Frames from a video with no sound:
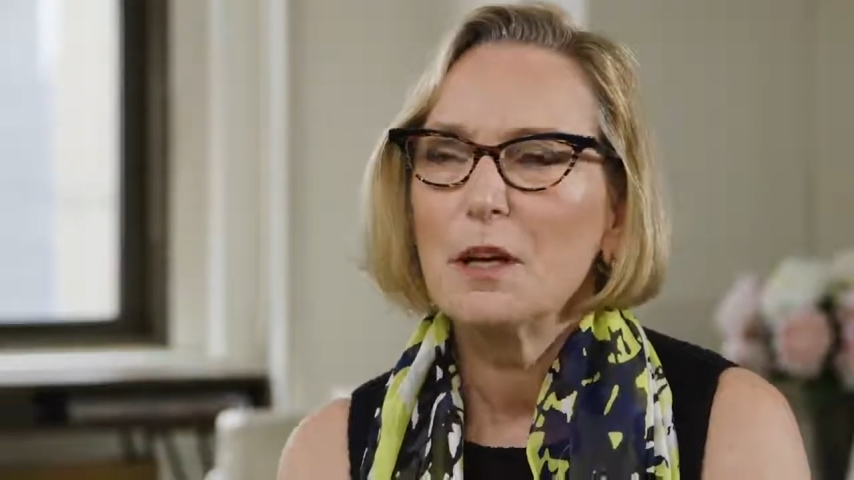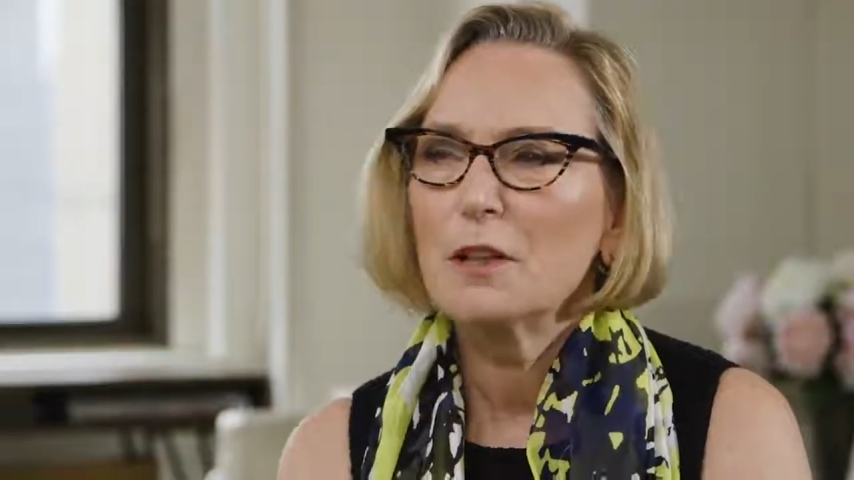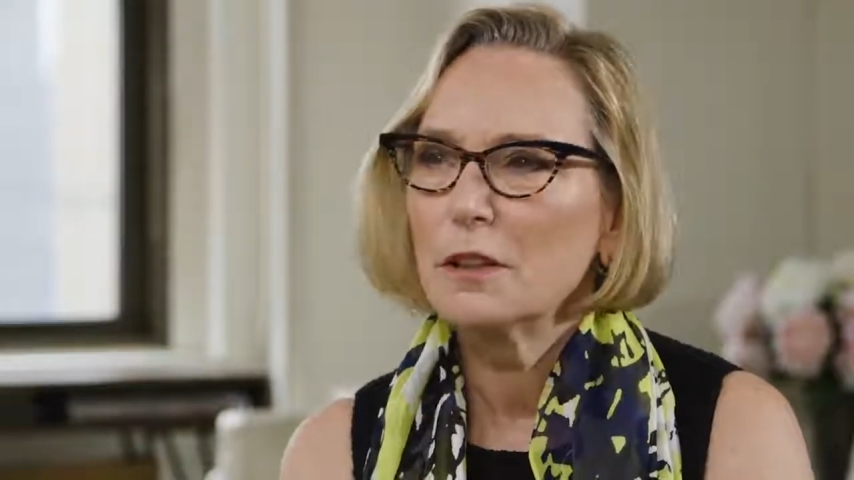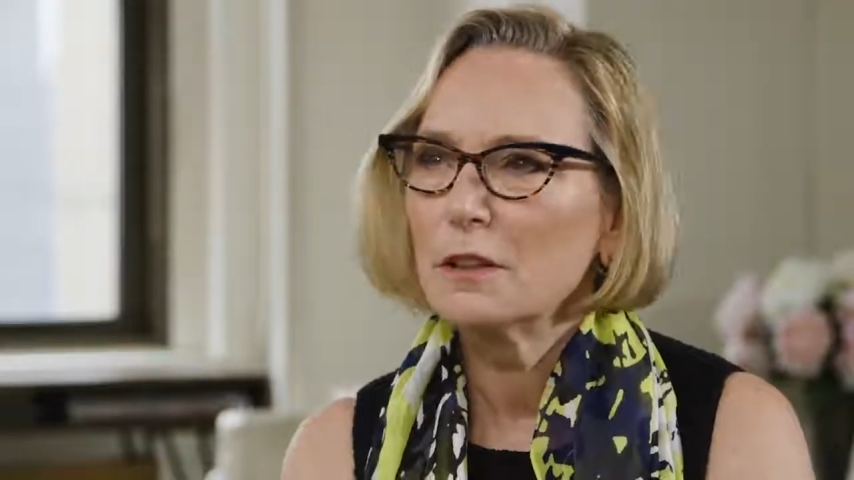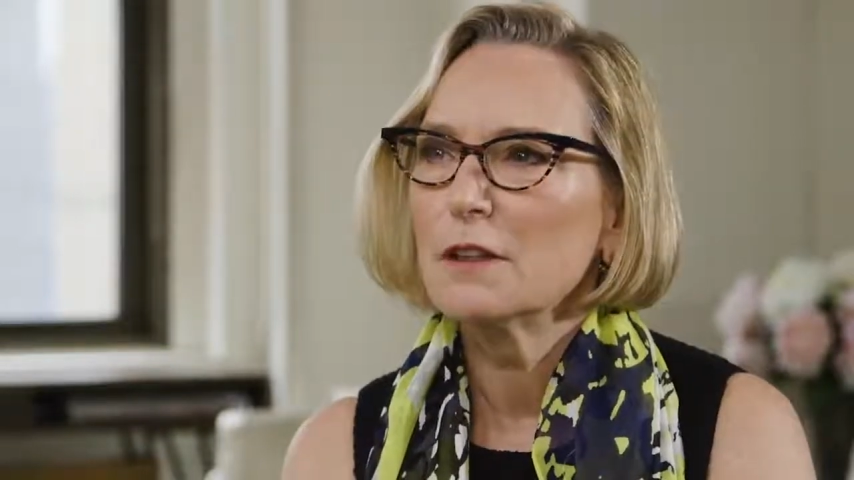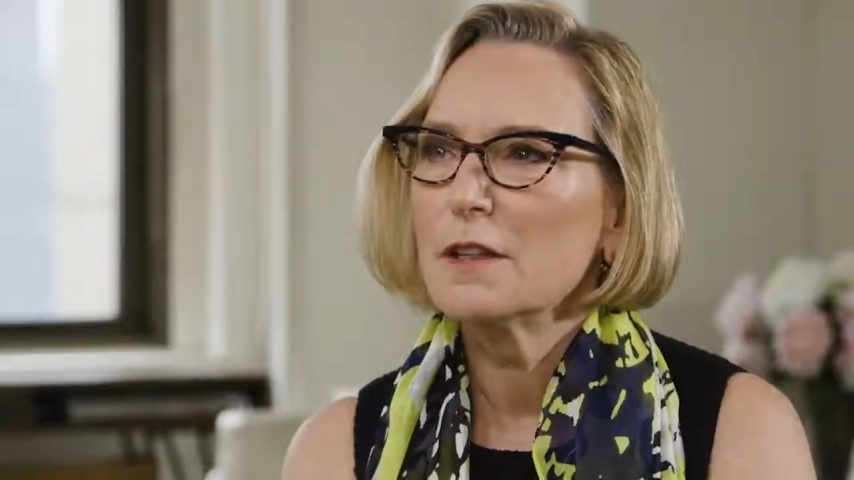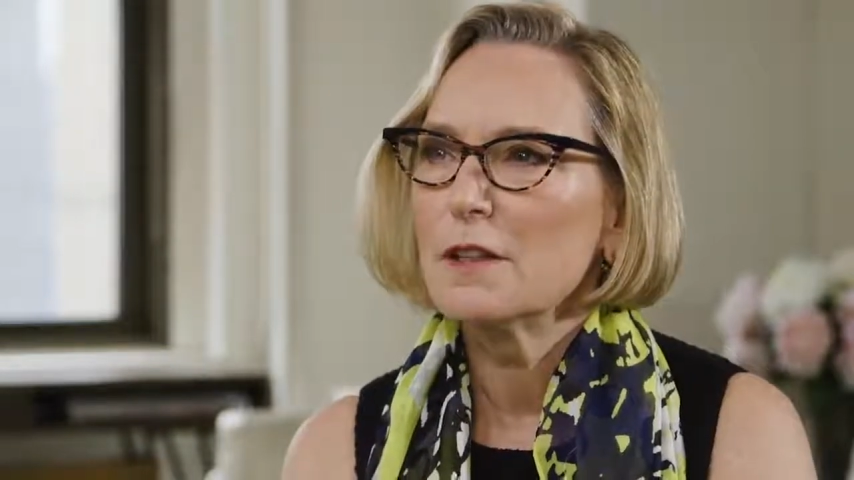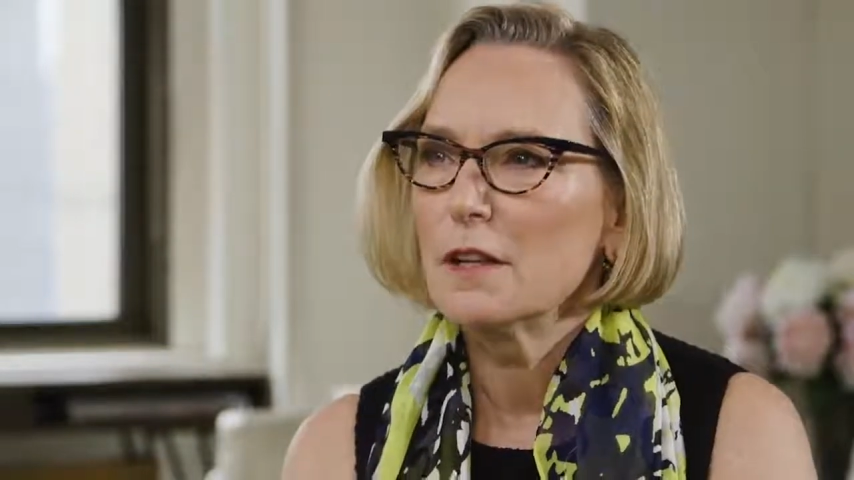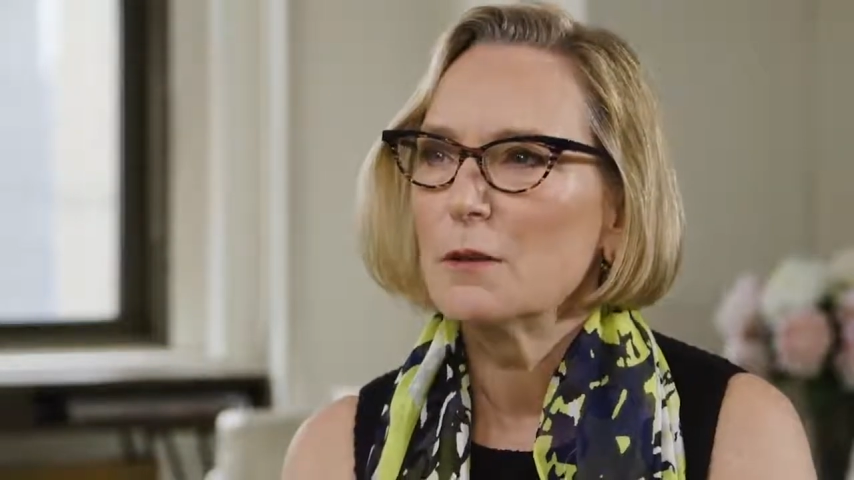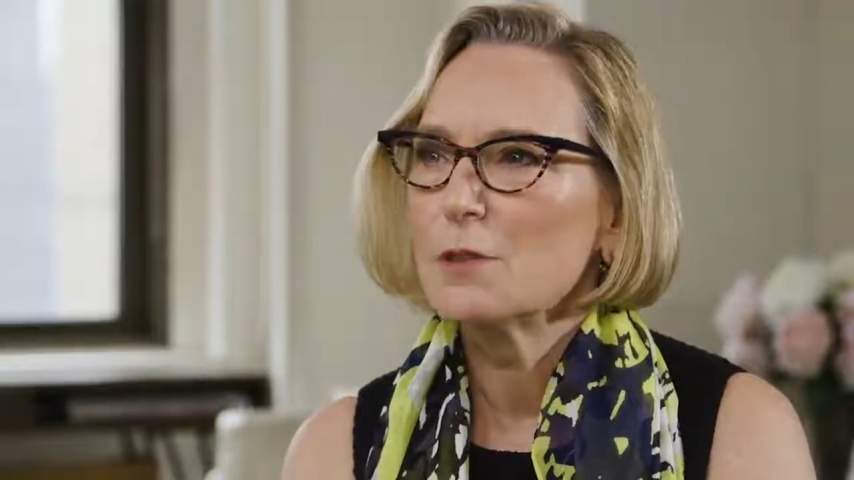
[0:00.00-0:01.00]
clearly
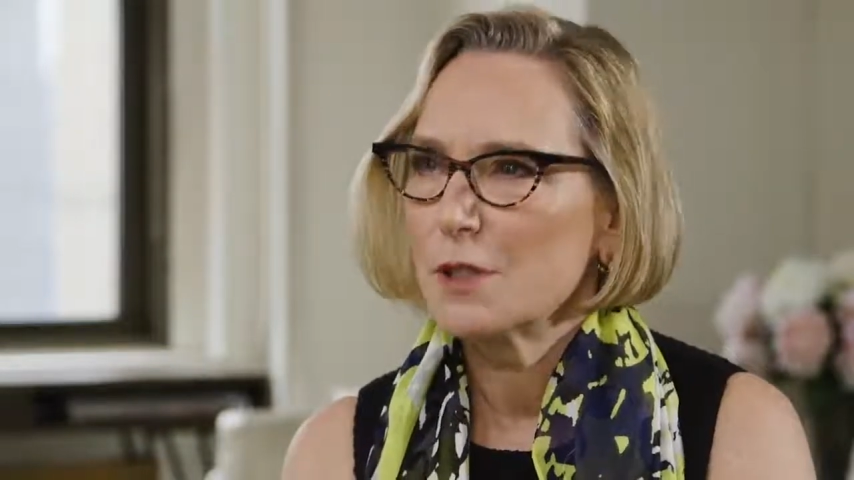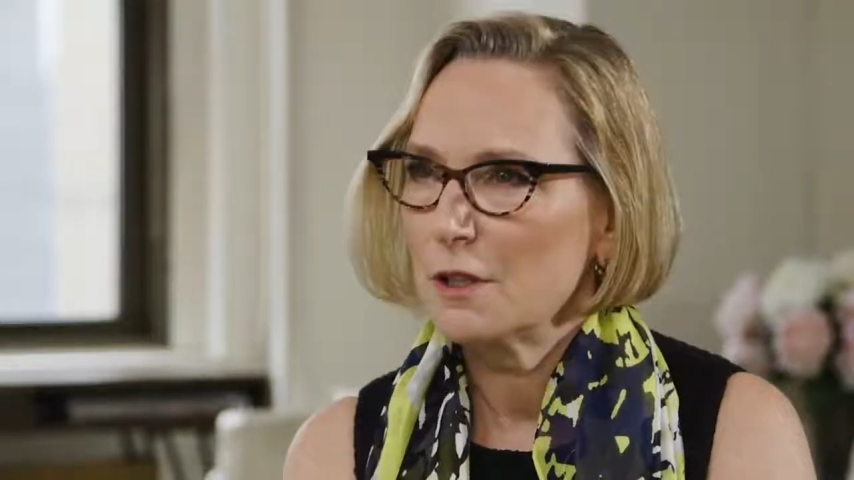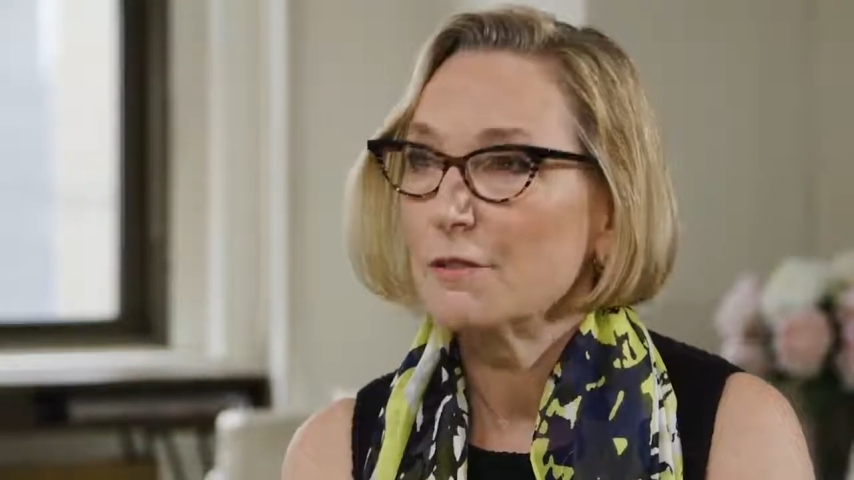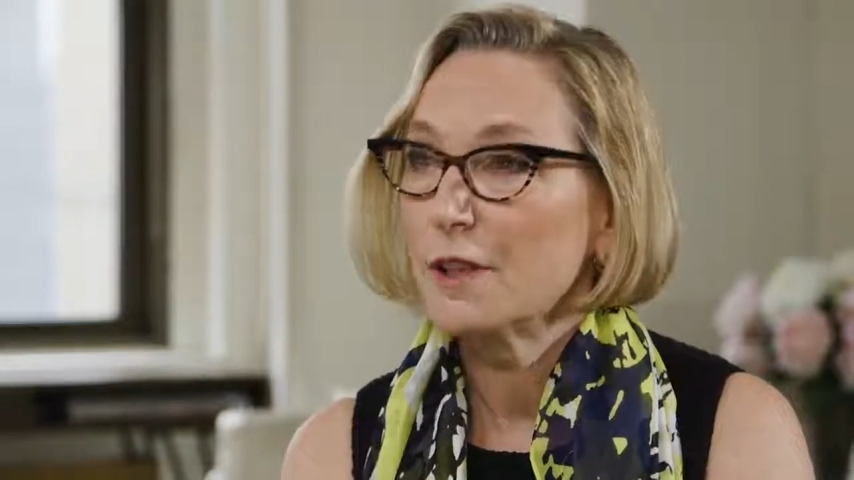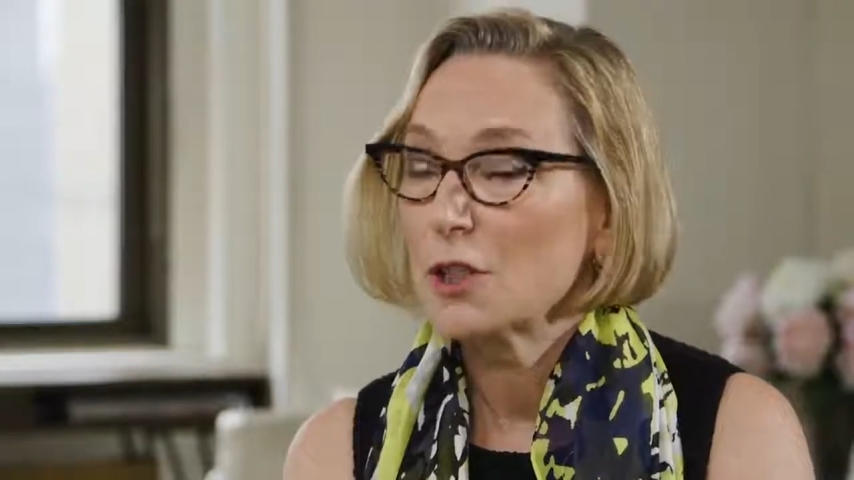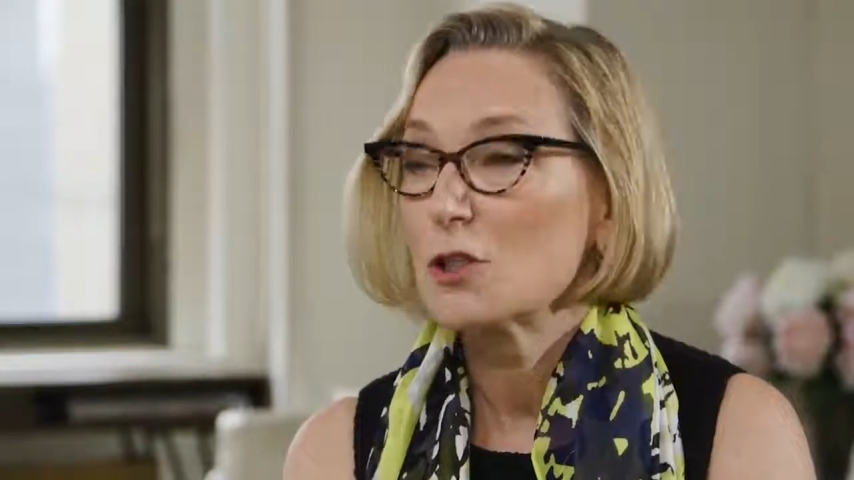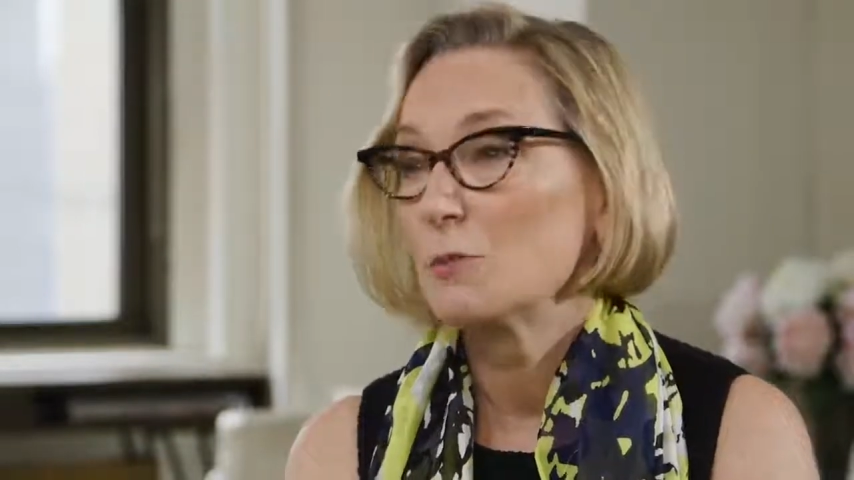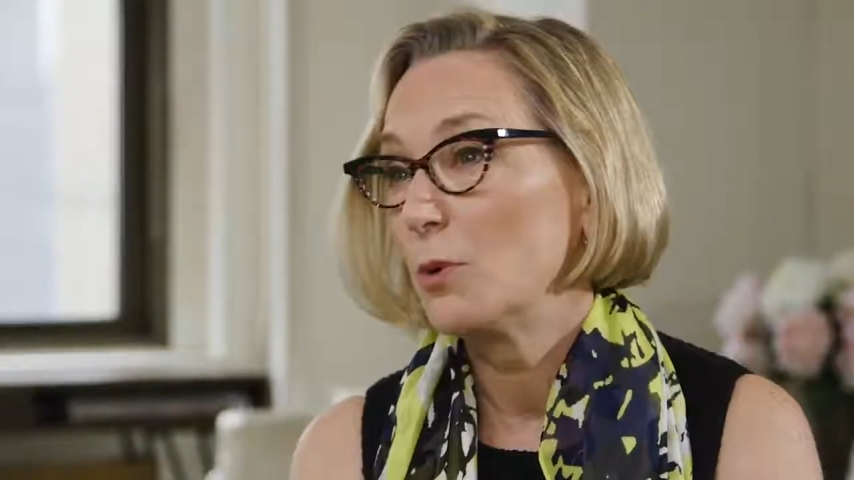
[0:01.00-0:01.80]
the, it was an inflection